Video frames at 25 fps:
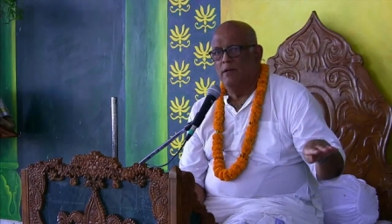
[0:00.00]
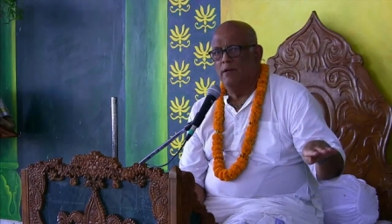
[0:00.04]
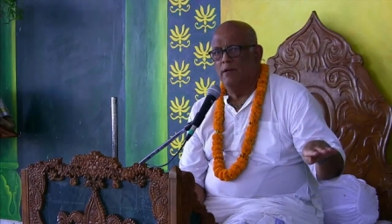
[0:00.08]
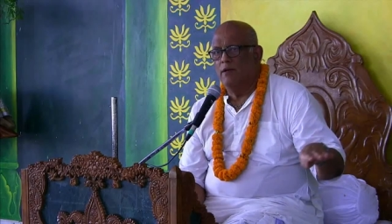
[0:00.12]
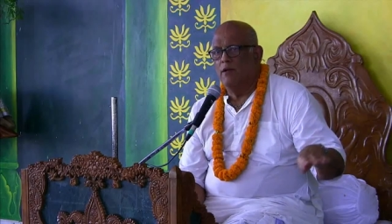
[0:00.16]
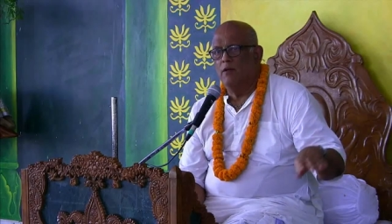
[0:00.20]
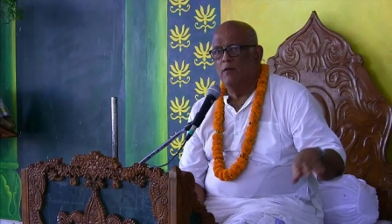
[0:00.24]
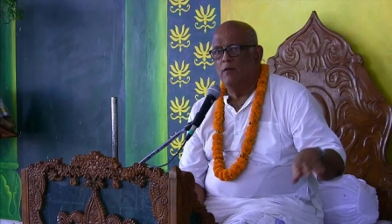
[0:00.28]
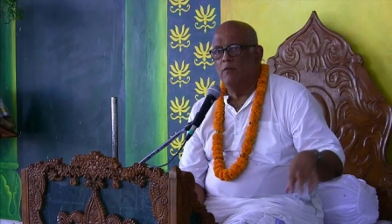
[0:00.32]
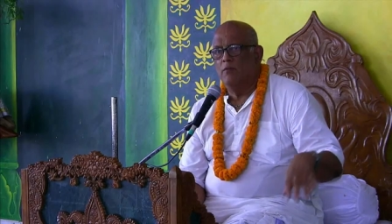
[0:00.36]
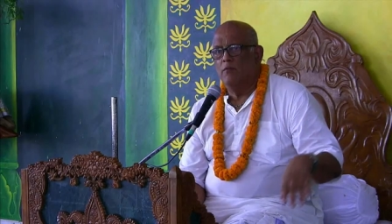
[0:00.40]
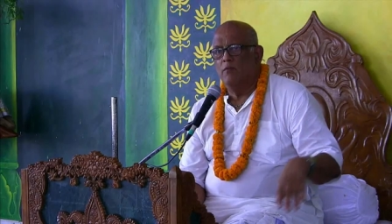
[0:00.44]

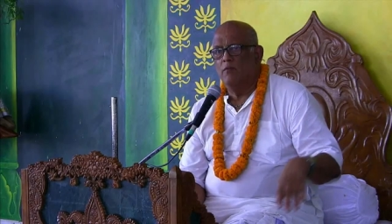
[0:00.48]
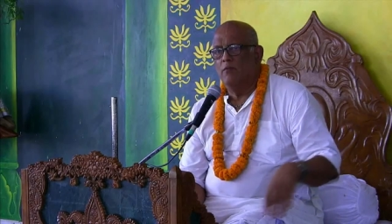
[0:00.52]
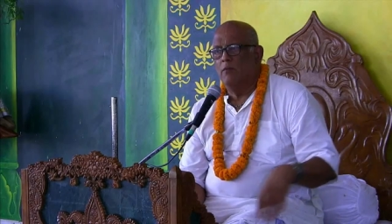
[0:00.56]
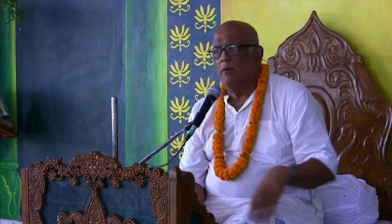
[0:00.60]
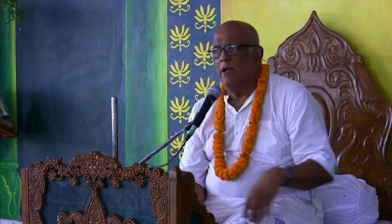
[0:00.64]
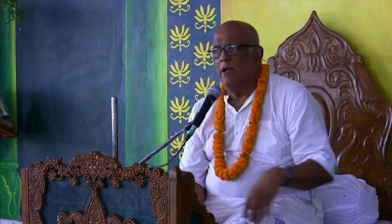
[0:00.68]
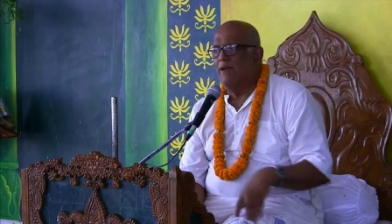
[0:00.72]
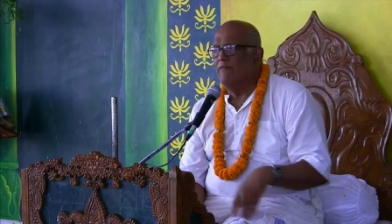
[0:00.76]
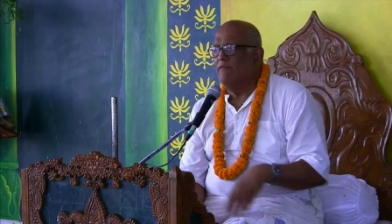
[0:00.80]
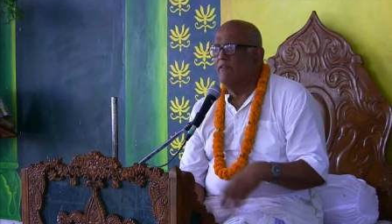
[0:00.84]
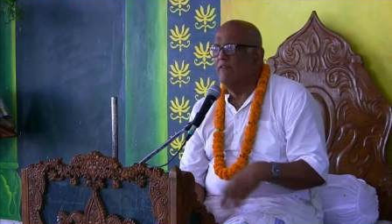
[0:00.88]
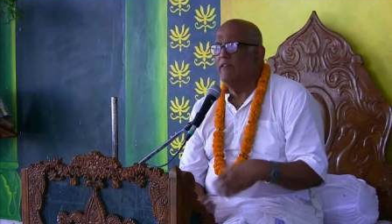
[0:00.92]
You know,
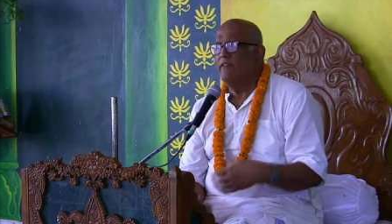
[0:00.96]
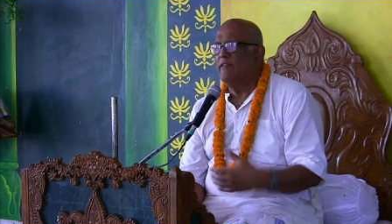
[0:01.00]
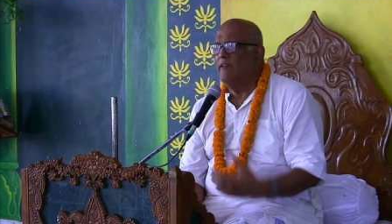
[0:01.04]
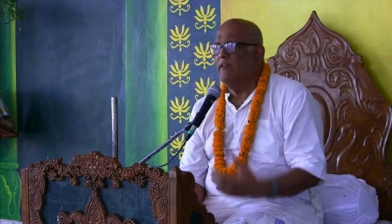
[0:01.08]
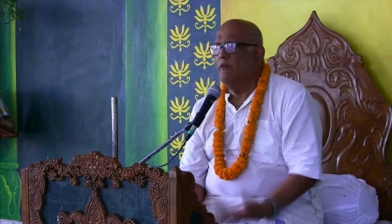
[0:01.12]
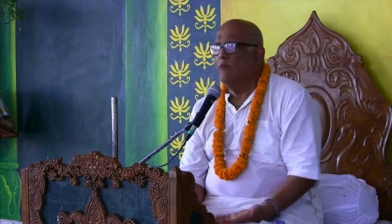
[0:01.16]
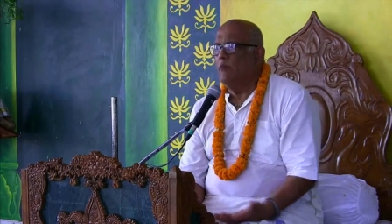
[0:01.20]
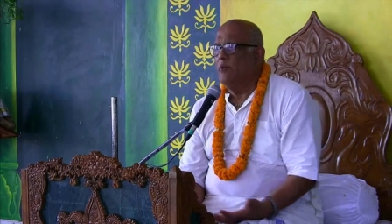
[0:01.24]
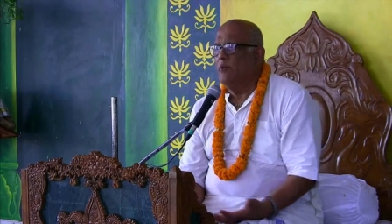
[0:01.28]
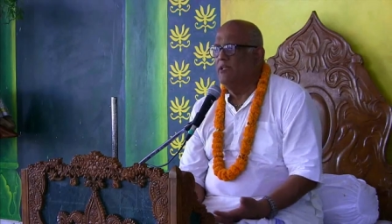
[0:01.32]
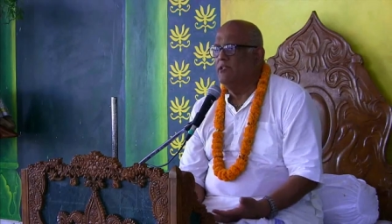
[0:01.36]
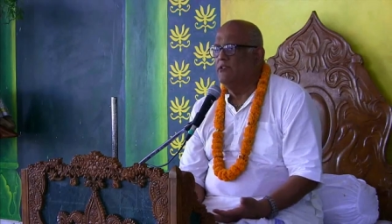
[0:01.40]

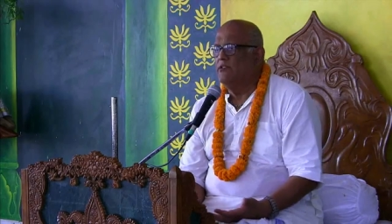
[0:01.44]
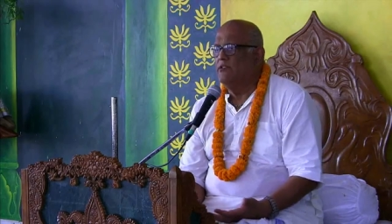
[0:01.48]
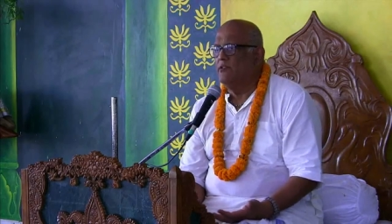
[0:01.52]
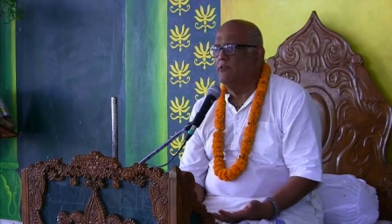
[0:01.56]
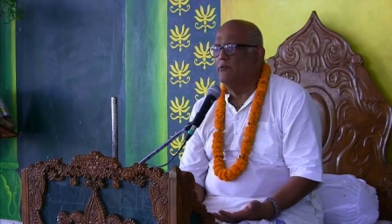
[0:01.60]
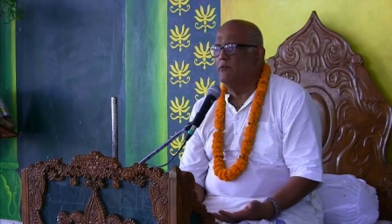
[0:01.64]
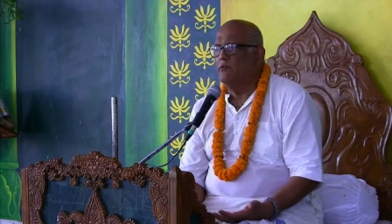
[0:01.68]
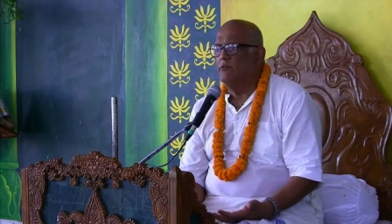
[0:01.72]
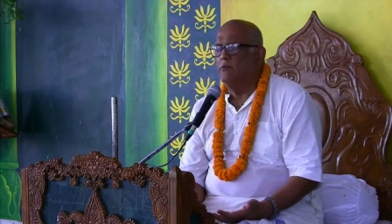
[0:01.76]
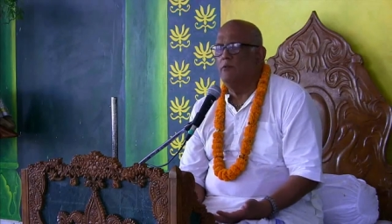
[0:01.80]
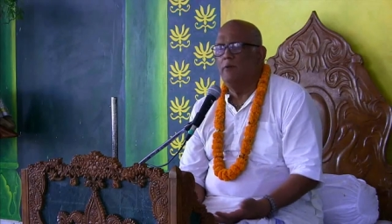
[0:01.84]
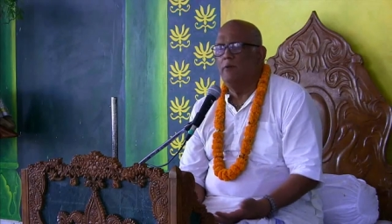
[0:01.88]
everything we
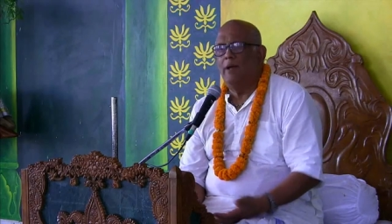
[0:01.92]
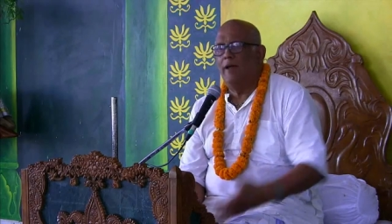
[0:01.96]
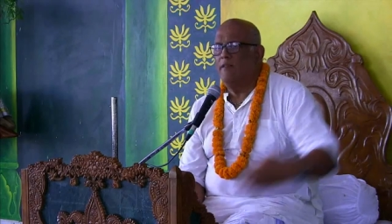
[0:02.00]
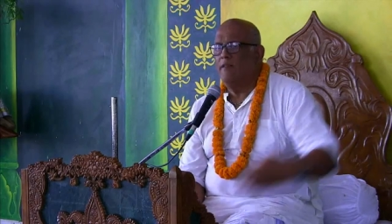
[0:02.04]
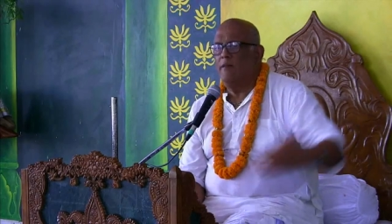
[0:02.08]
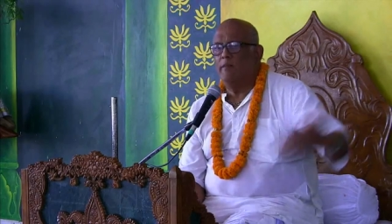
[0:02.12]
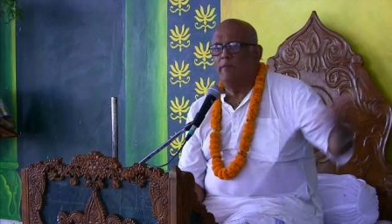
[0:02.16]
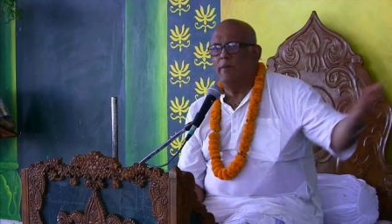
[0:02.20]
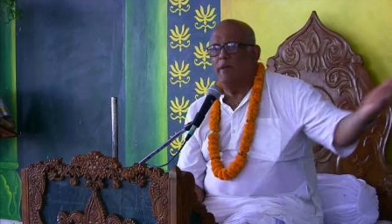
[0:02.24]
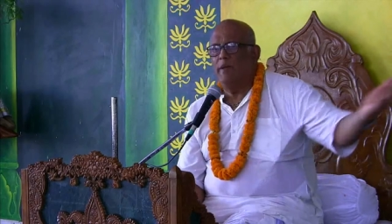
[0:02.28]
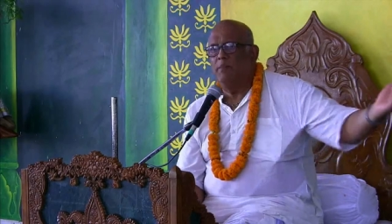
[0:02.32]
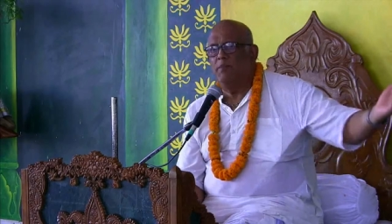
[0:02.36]
do,
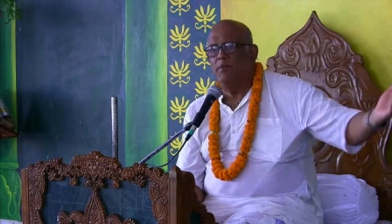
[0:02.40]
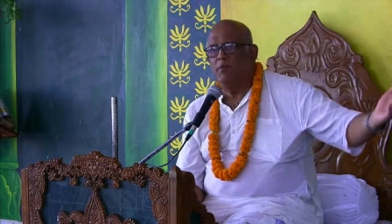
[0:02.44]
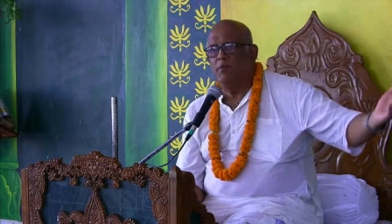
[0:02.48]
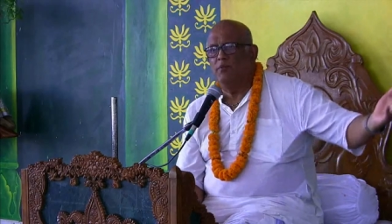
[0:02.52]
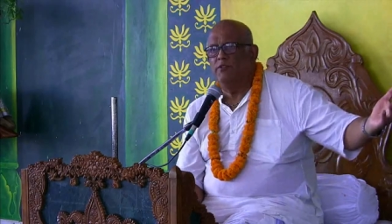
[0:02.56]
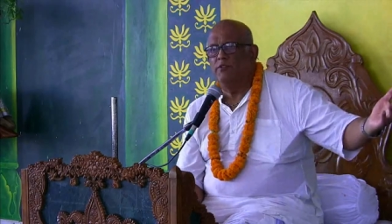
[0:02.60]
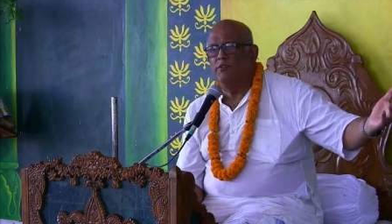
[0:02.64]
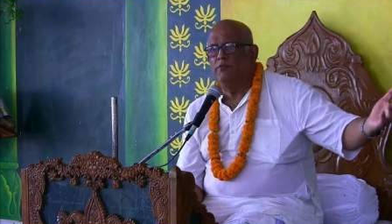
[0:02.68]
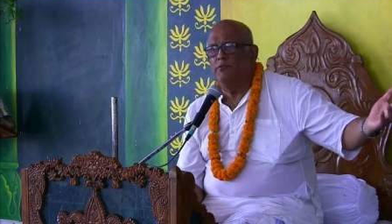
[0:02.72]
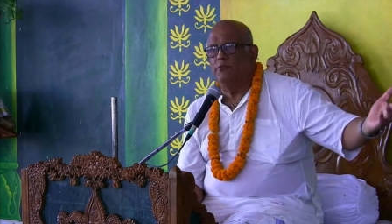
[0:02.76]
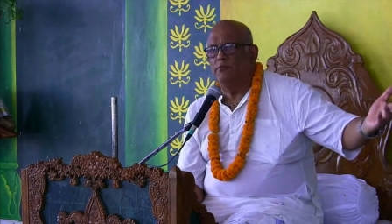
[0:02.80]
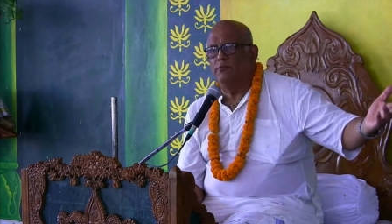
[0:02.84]
other
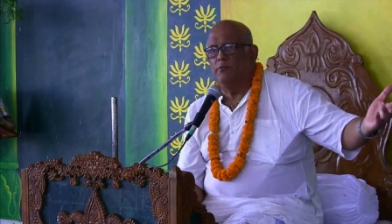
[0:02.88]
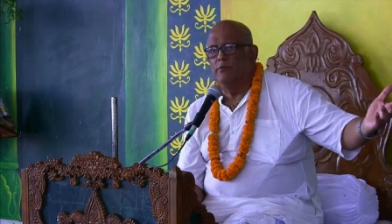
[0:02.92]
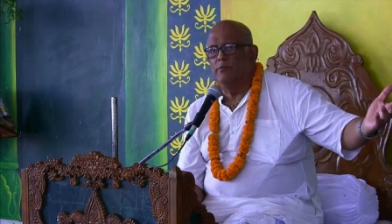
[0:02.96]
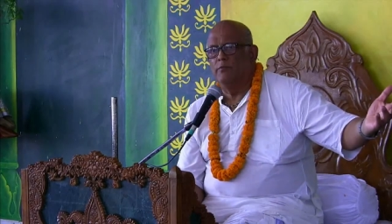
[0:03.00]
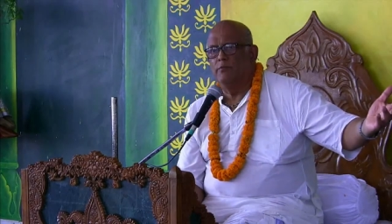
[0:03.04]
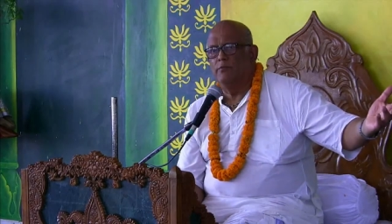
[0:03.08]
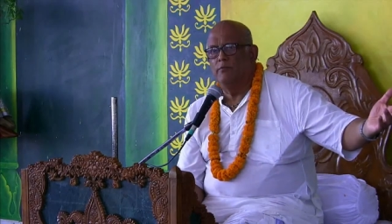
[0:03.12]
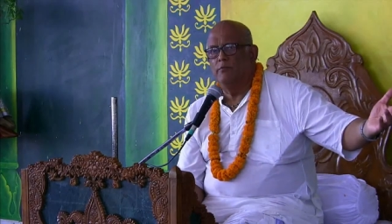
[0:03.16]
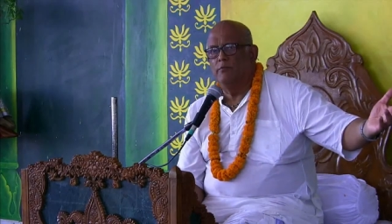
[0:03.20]
people do.